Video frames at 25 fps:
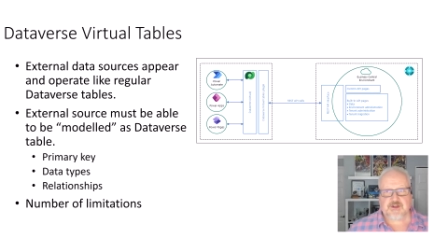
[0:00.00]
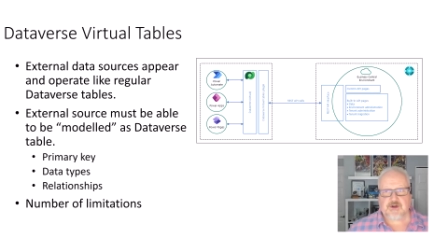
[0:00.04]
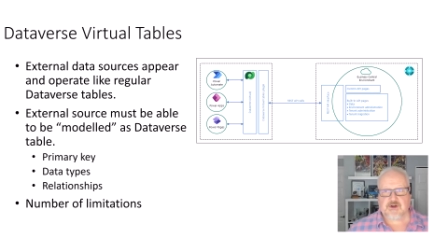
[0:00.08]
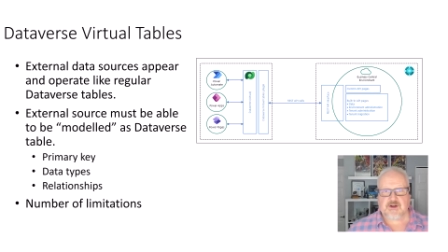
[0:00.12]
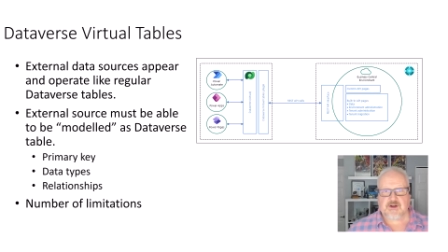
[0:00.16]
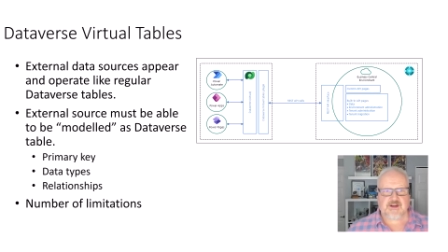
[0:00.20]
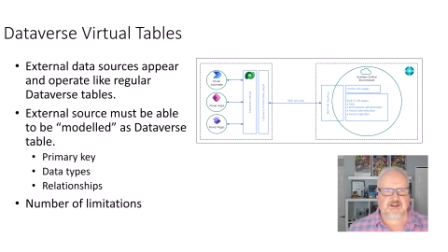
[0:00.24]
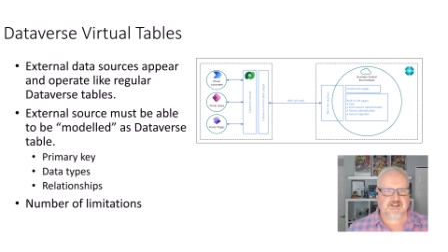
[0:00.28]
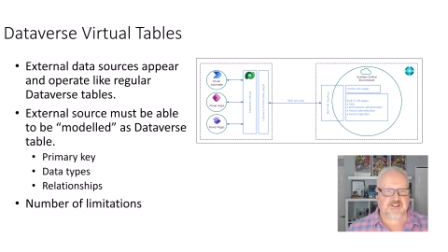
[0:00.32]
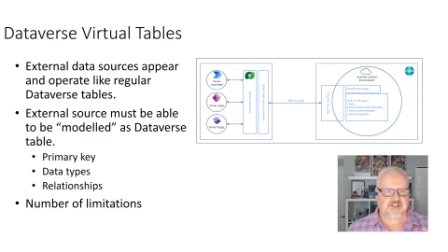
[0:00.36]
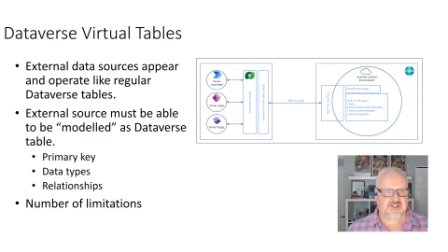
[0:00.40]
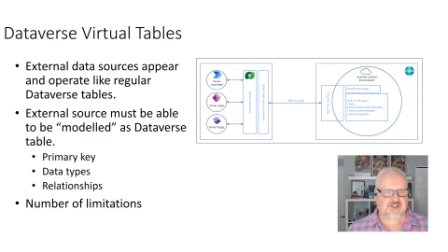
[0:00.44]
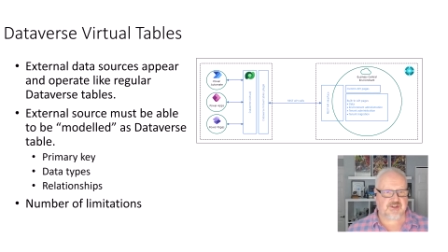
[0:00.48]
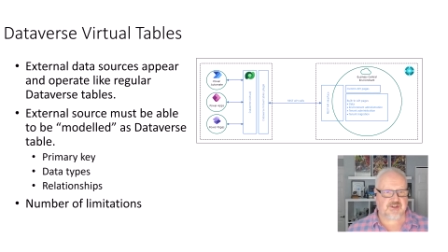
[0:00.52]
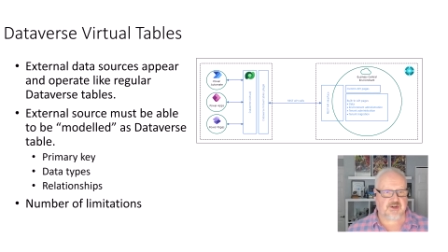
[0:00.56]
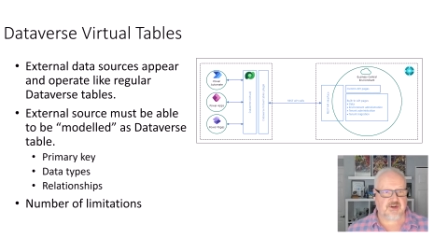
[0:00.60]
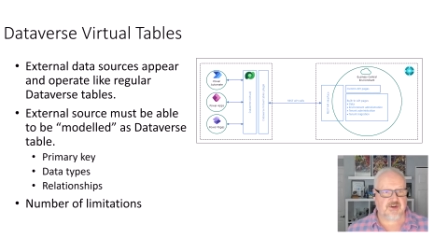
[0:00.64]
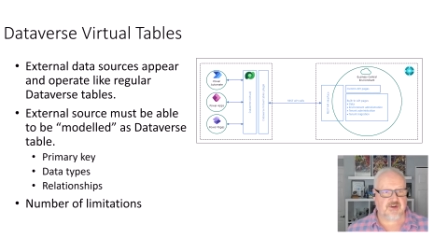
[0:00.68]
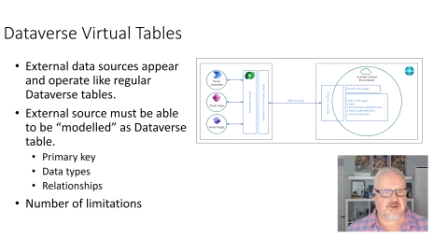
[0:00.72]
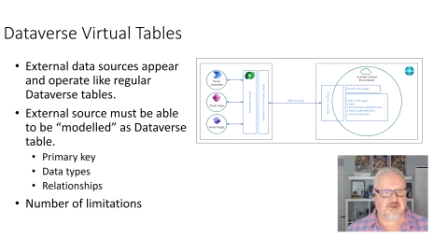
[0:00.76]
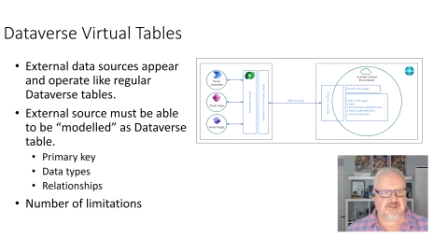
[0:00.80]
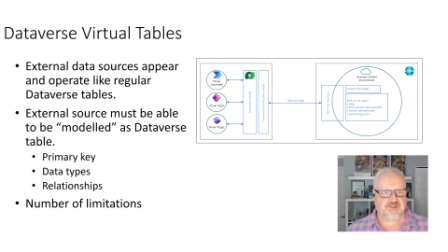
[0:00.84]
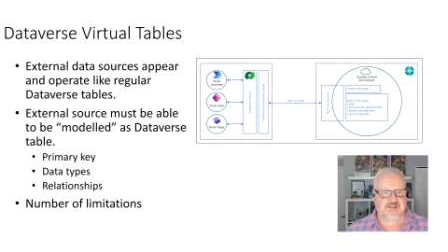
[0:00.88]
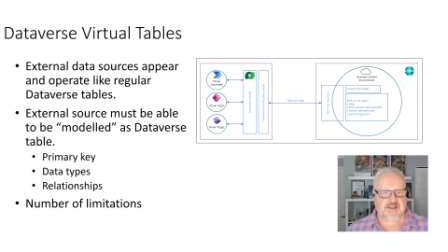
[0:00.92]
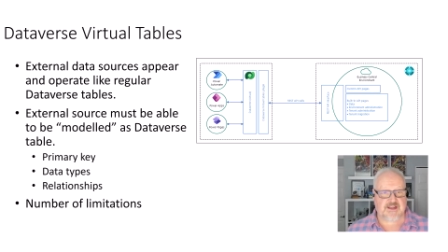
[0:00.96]
They're
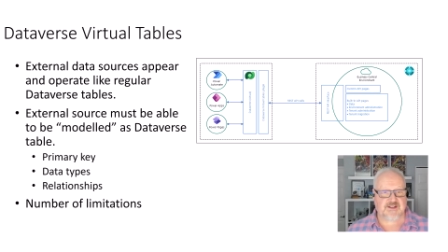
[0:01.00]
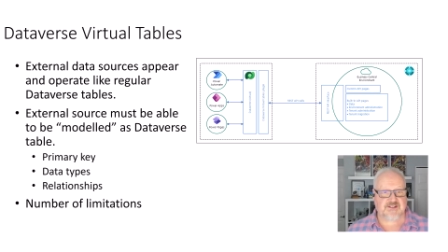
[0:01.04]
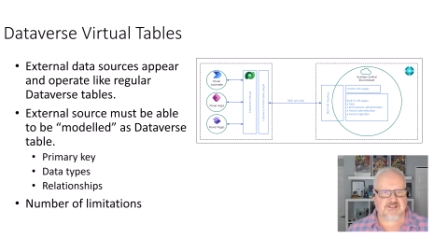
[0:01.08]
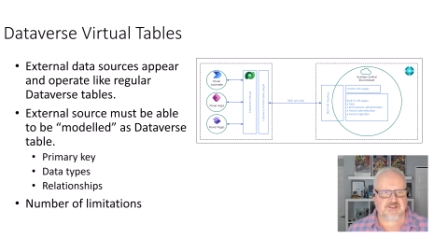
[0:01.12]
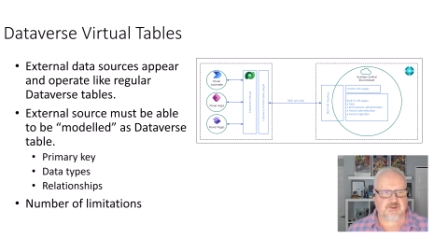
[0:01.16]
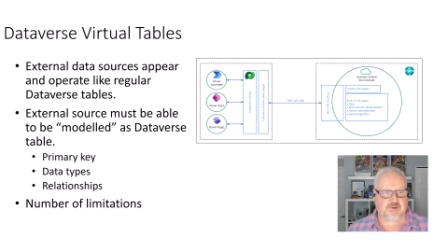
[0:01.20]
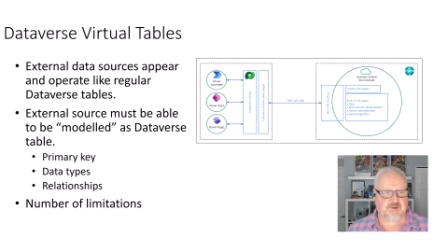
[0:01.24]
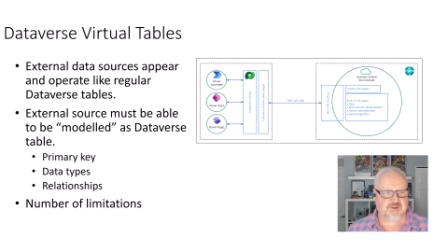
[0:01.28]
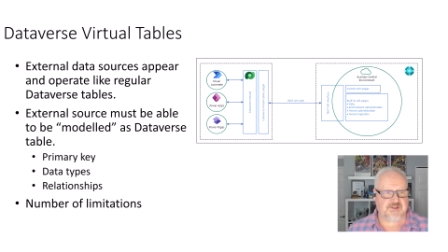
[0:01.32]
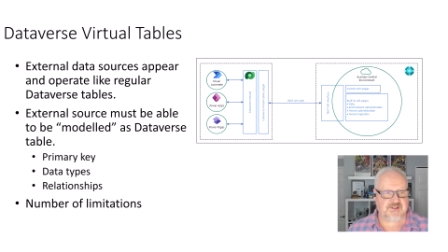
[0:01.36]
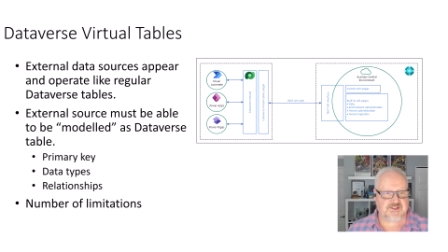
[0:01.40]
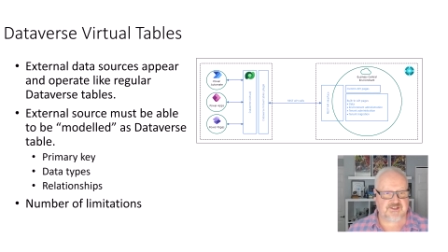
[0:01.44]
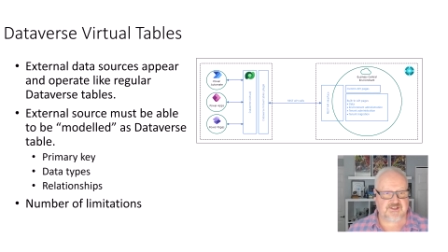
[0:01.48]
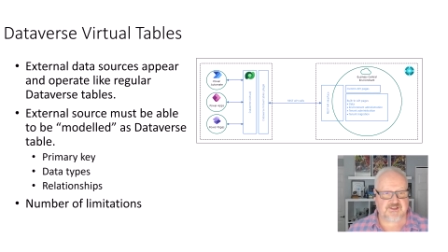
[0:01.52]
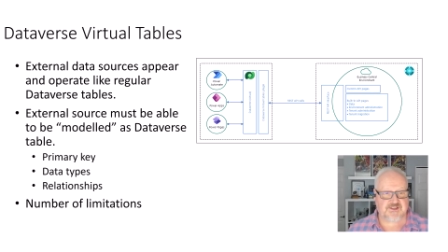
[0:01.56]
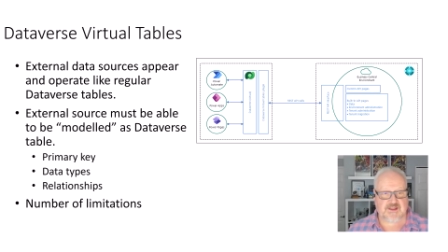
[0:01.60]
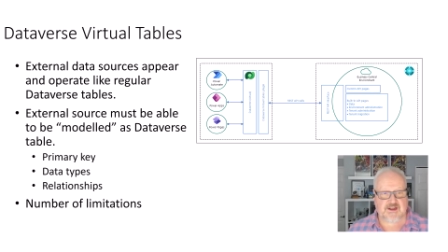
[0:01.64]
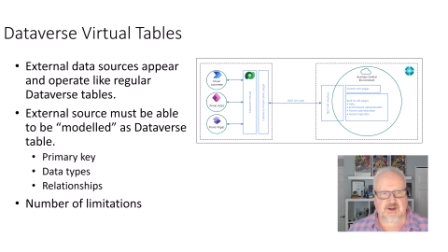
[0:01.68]
external data sources